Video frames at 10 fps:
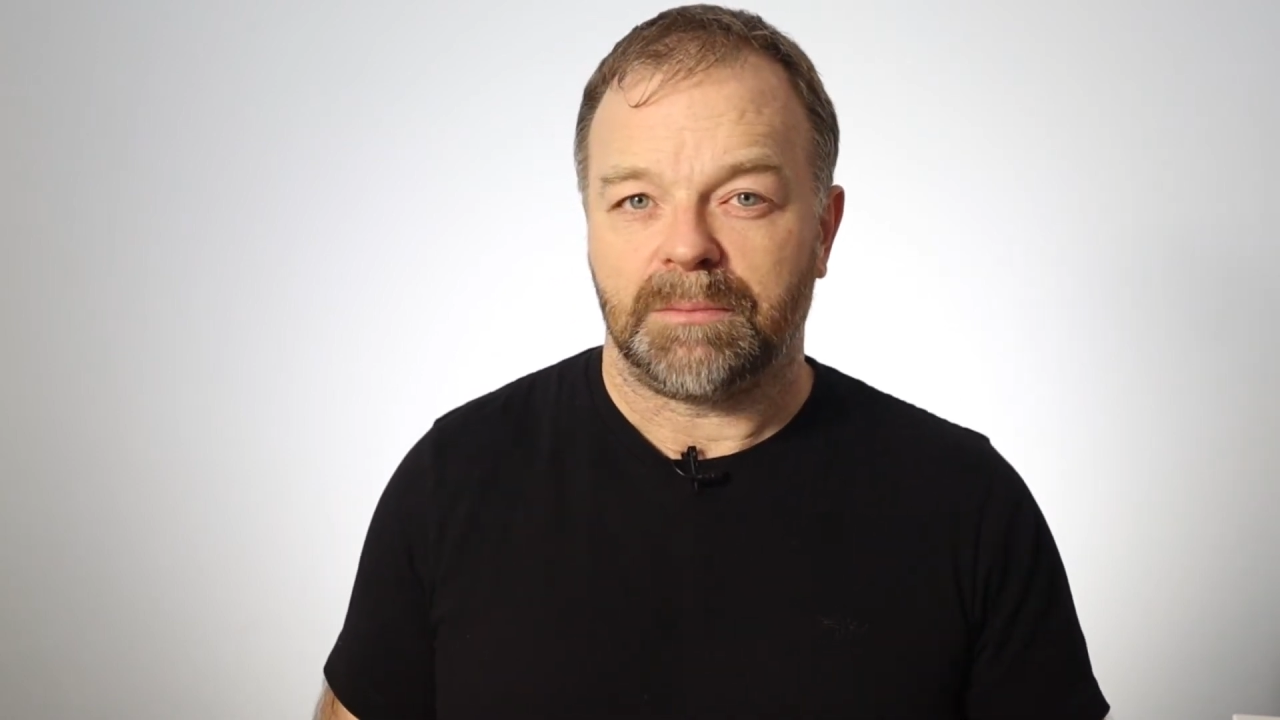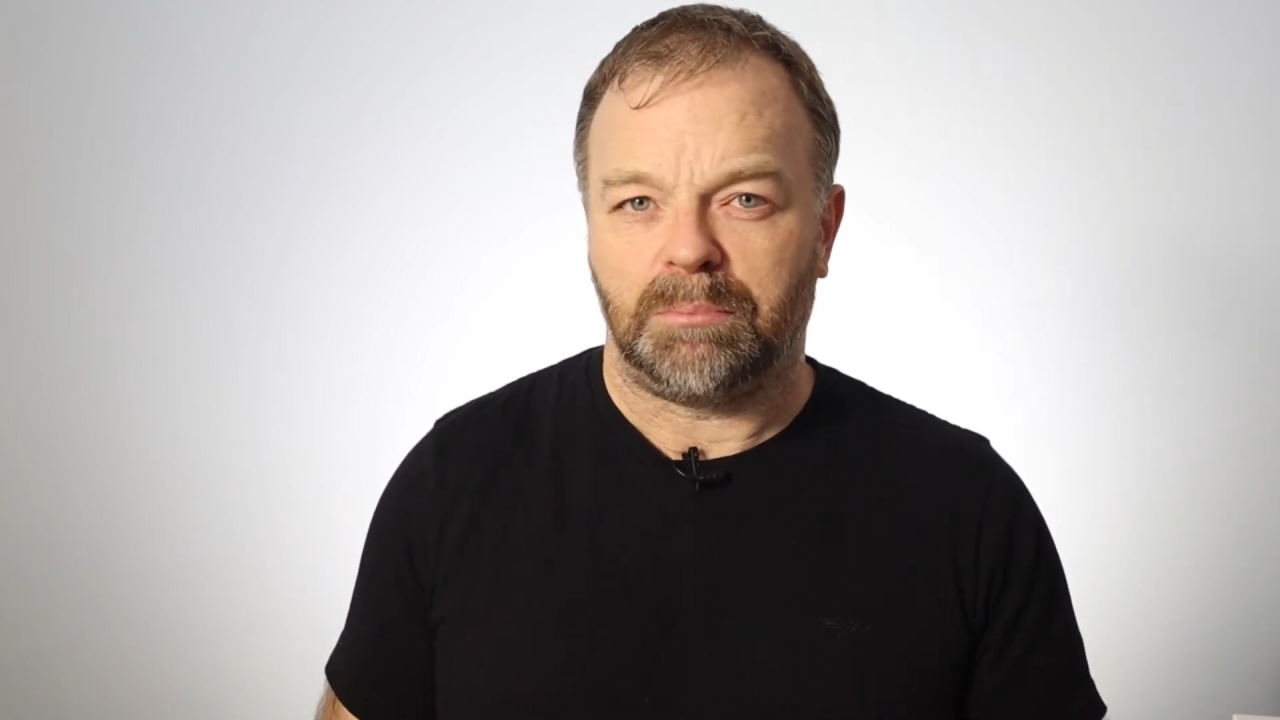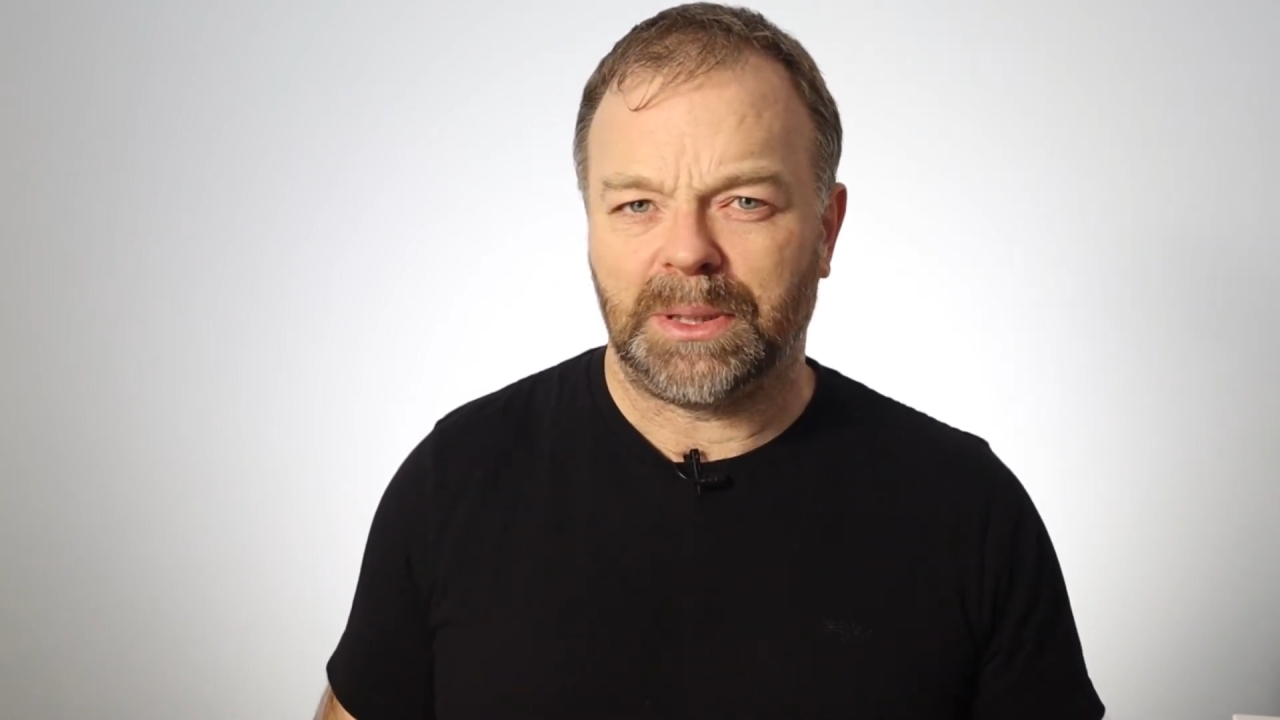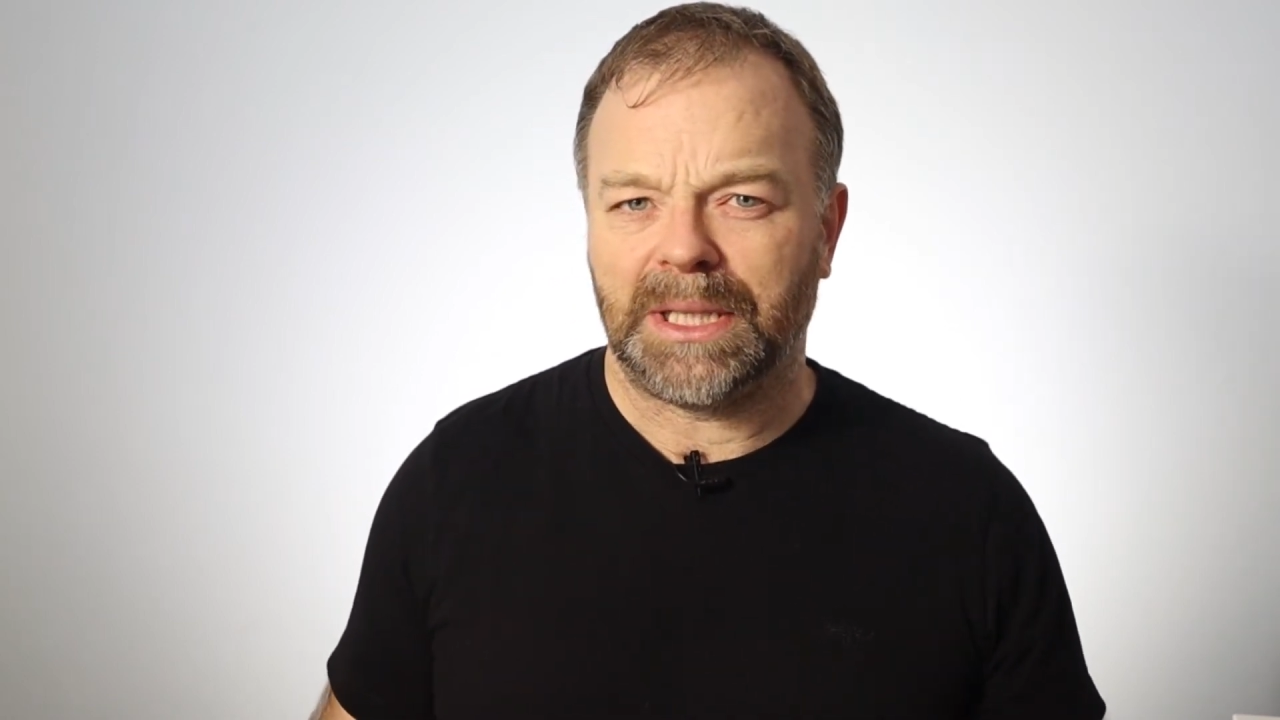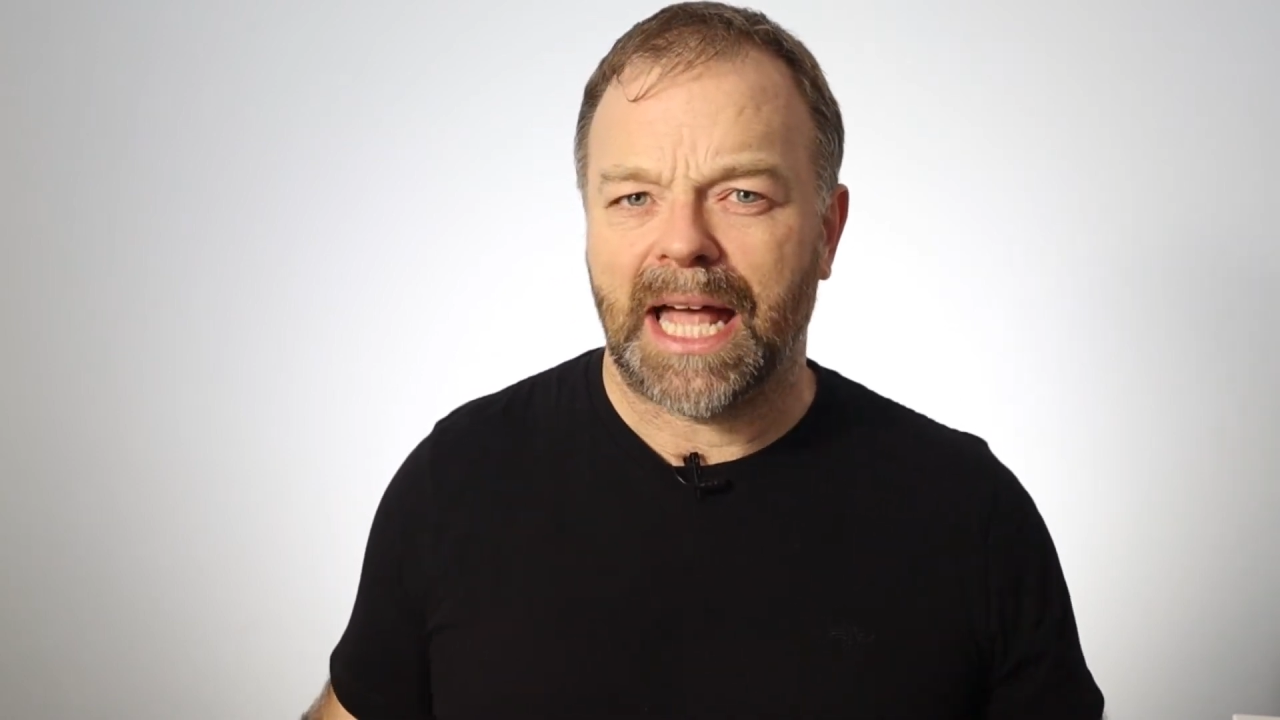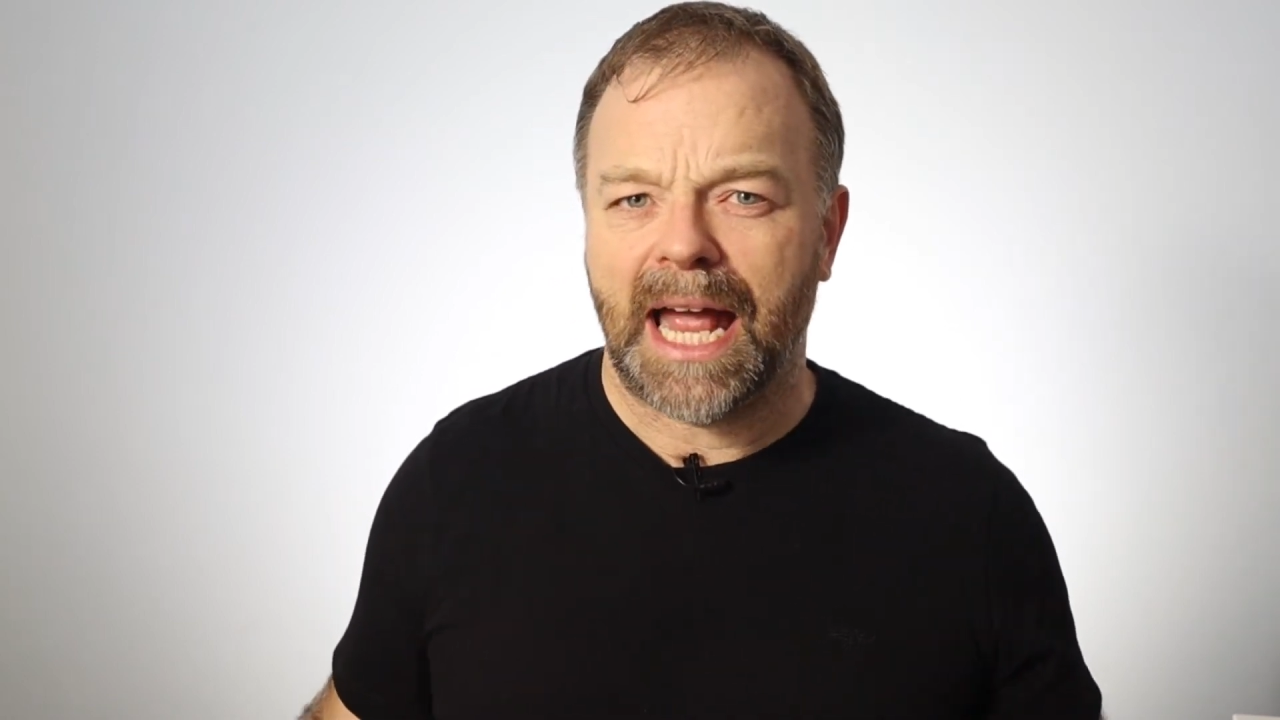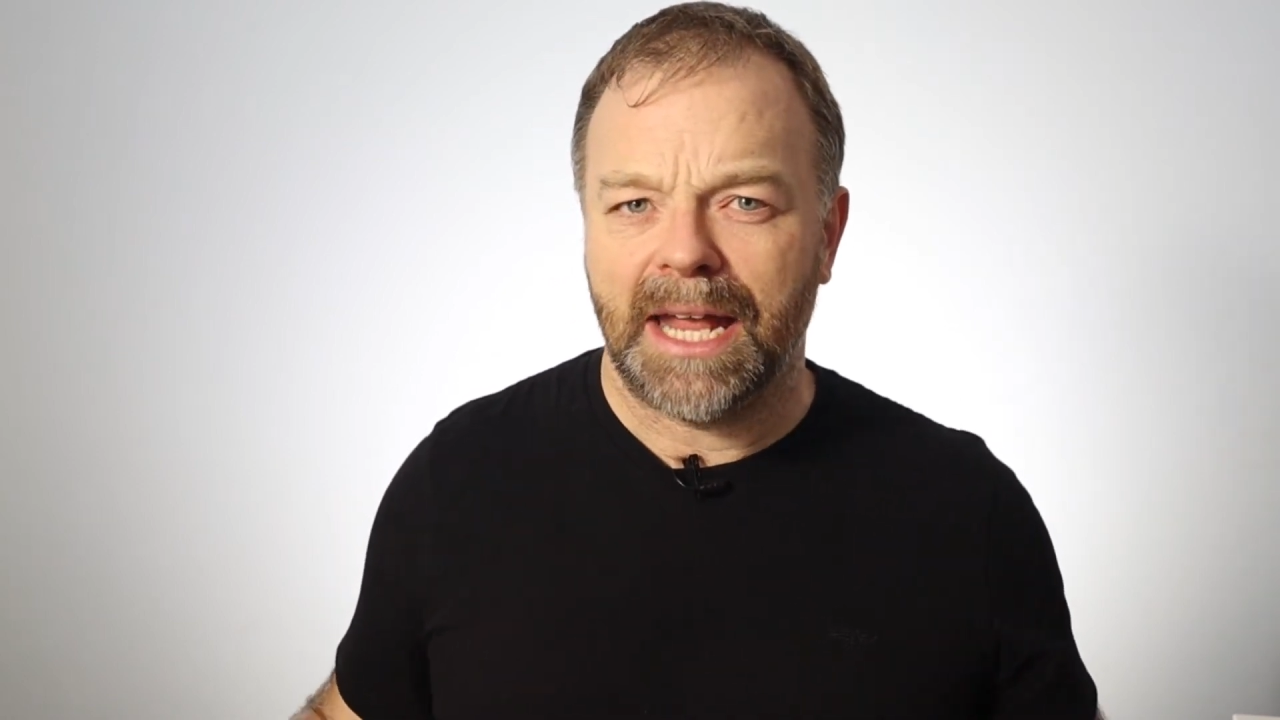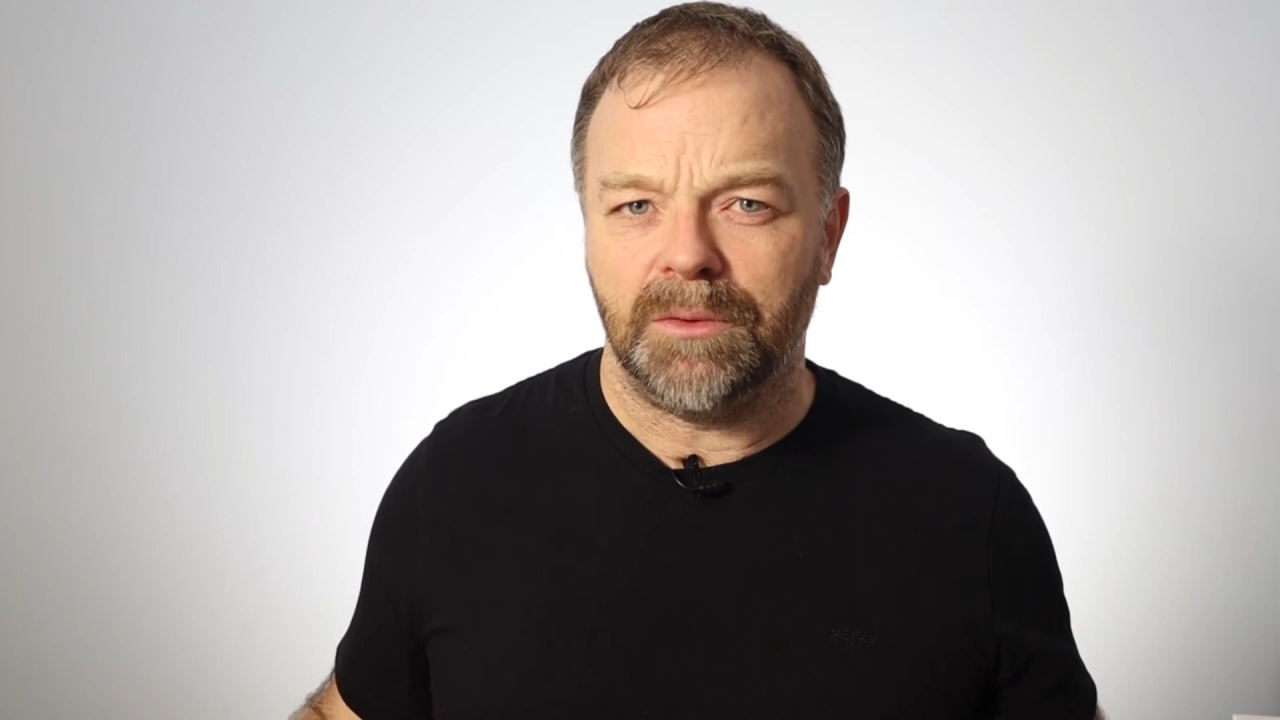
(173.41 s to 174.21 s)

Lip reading: play